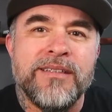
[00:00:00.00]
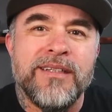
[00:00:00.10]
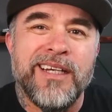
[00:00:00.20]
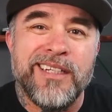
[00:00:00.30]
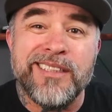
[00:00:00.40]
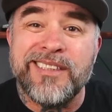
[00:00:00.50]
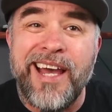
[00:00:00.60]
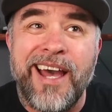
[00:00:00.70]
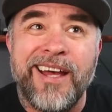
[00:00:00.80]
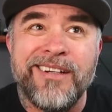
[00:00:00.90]
And is
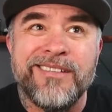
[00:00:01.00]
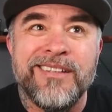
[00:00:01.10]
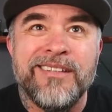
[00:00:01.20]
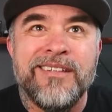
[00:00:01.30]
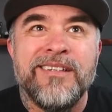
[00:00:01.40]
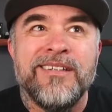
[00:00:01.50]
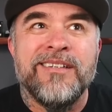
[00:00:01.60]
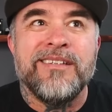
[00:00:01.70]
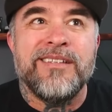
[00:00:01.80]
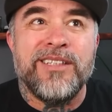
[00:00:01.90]
that,
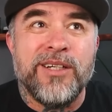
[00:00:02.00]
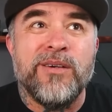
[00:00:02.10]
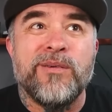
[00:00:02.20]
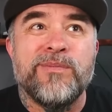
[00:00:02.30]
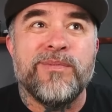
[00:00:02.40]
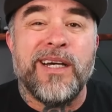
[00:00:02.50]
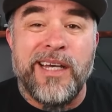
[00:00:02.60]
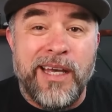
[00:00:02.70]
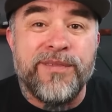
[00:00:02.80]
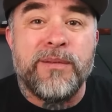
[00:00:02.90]
a
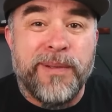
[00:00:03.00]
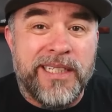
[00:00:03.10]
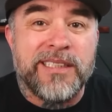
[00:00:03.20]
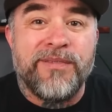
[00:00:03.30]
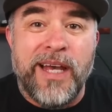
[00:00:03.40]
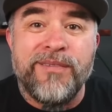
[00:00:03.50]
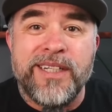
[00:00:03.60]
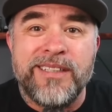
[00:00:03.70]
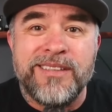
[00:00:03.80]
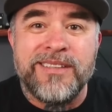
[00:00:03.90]
heavy piece of
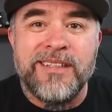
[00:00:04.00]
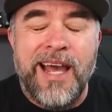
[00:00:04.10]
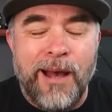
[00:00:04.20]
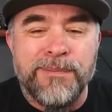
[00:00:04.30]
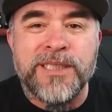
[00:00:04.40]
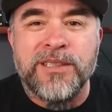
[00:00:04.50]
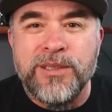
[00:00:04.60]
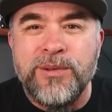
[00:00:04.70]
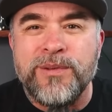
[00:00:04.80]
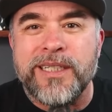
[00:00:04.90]
evidence?
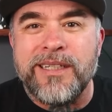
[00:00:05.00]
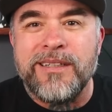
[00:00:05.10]
Absolutely.